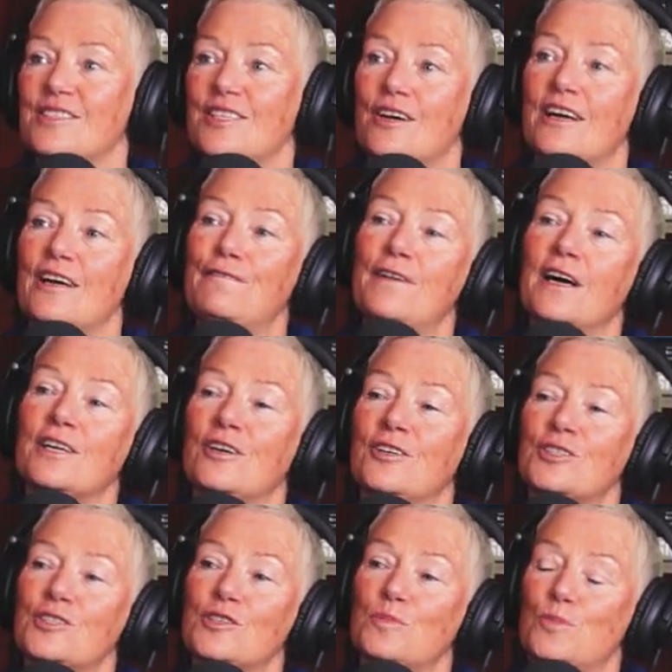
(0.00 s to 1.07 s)
So if I
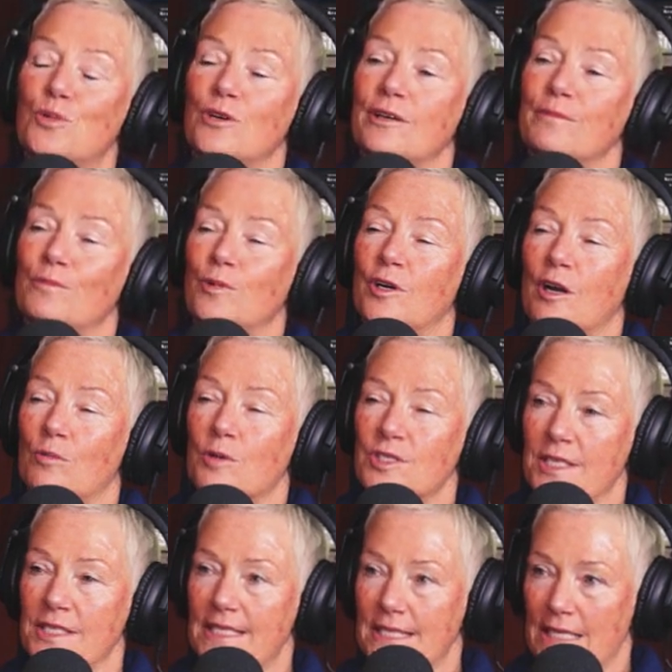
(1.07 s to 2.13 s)
got to the point where I
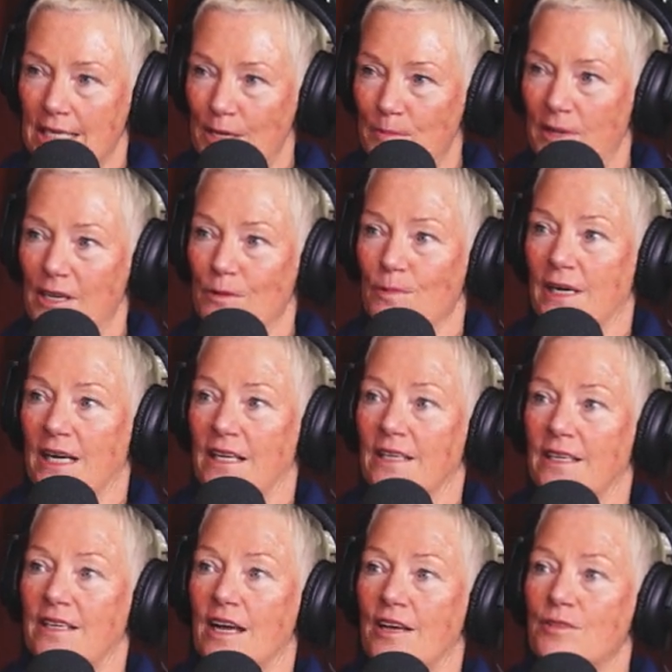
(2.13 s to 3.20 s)
wasn't sleeping
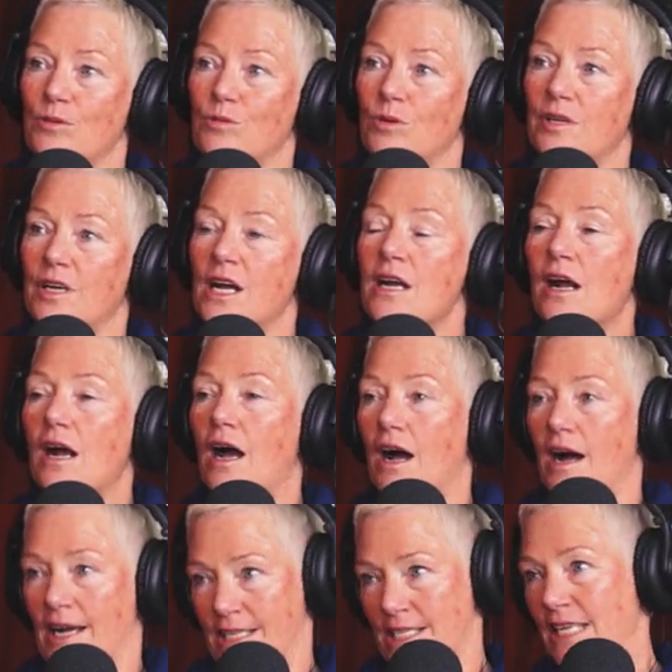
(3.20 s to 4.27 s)
well and I thought,
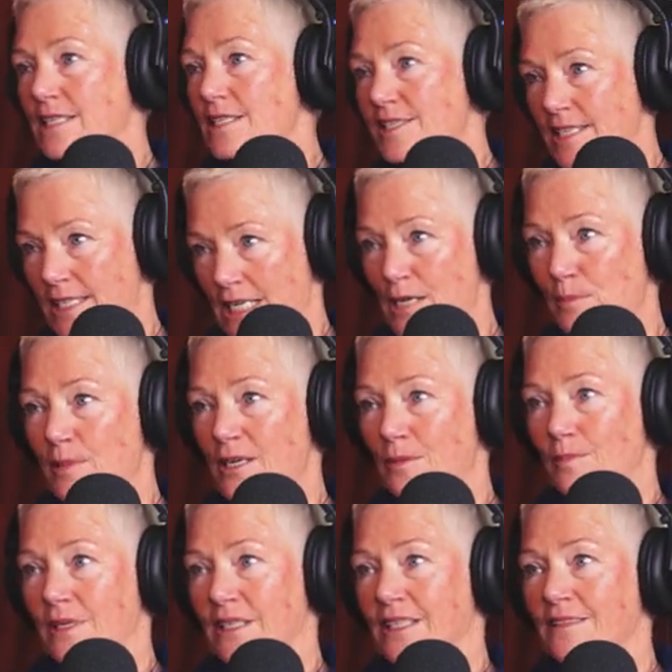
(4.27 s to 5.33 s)
I need a
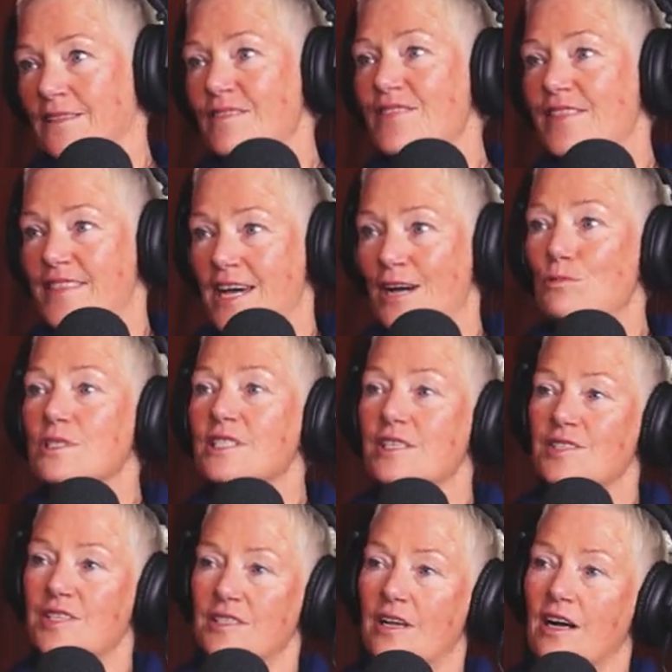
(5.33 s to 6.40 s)
sleeping pill, that was
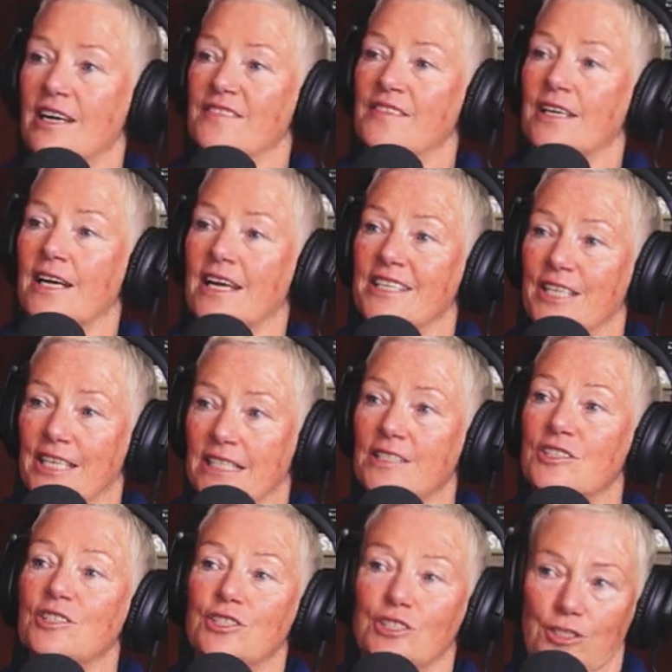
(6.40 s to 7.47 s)
a sign that I
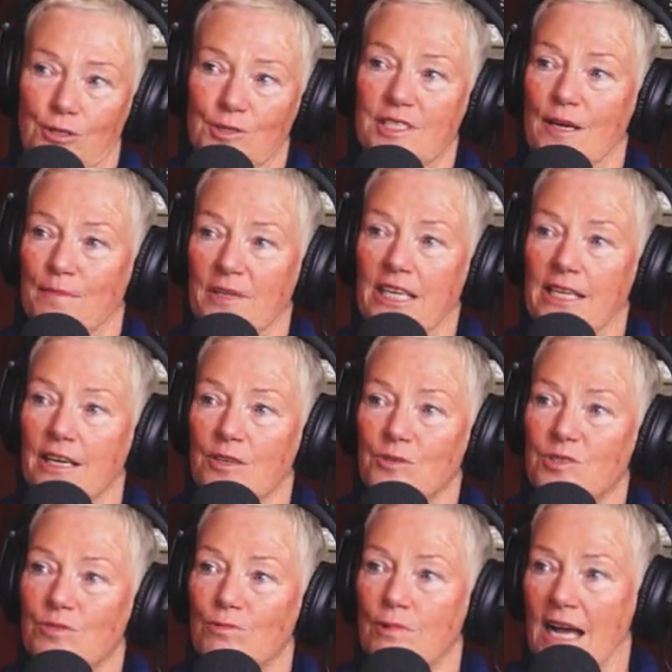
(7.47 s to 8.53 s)
needed to do something
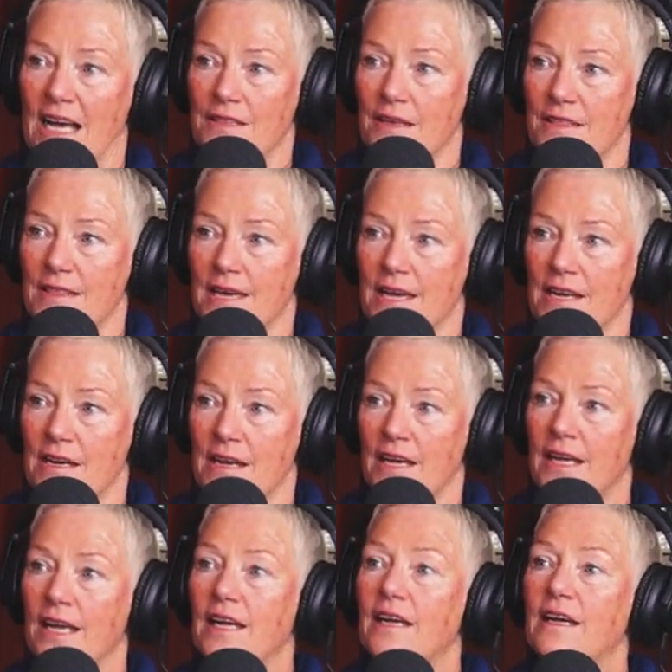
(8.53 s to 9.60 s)
else rather than
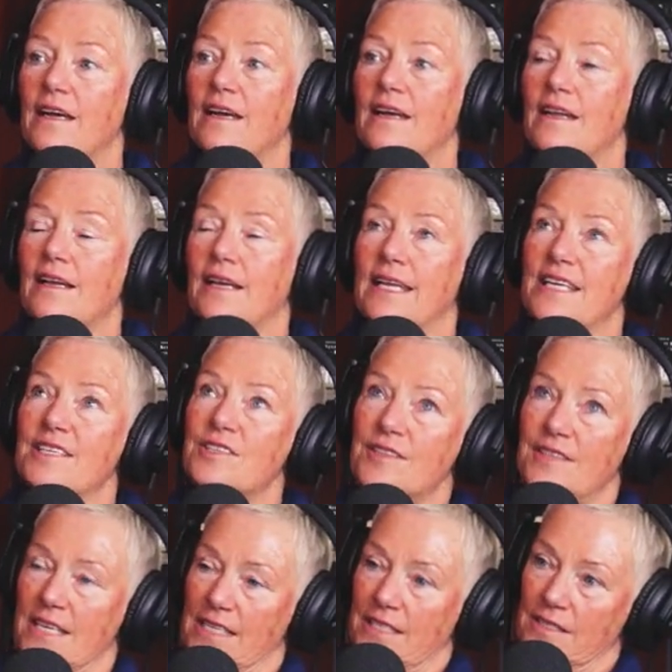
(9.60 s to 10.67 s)
let
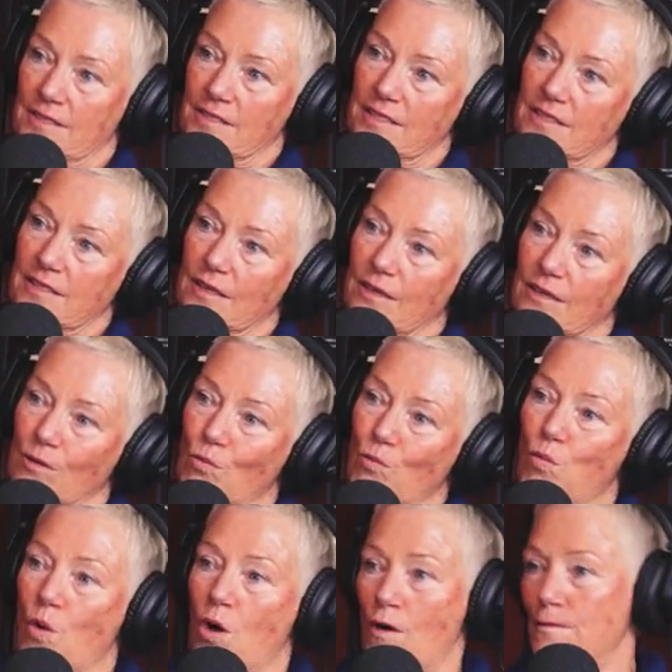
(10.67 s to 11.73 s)
things
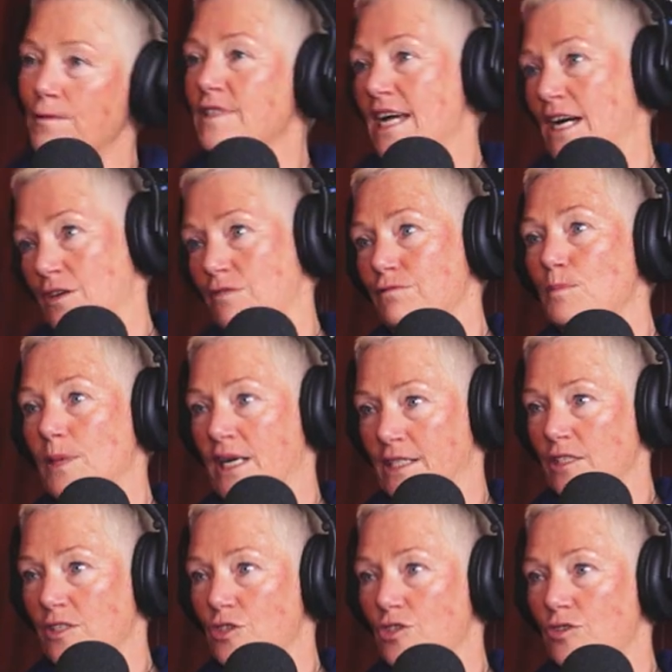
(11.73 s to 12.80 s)
waft out of my
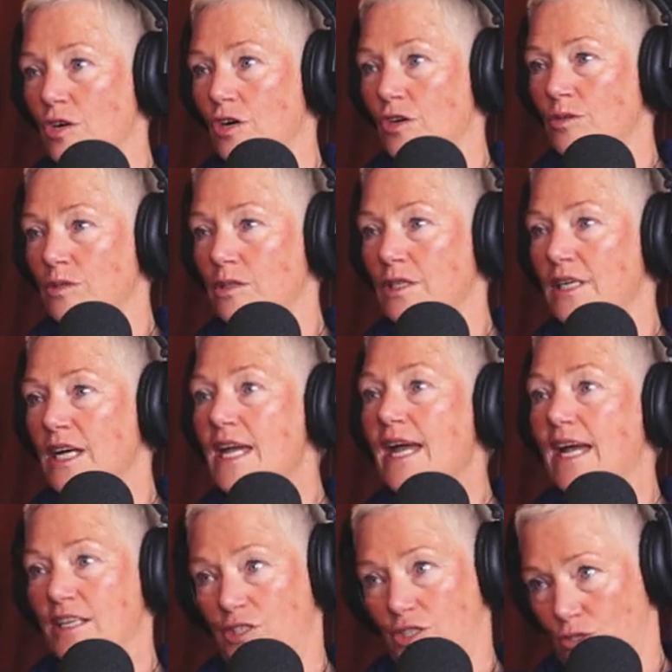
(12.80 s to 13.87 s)
control yeah.
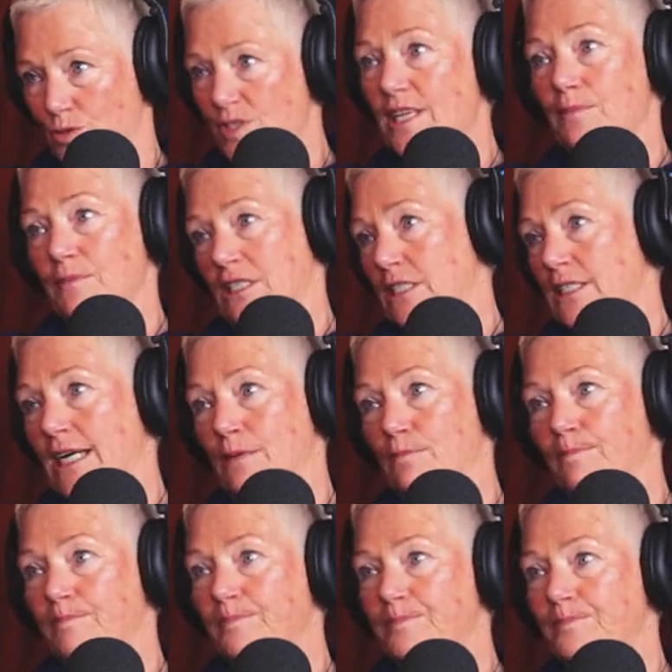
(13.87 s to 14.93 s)
and do something dumb.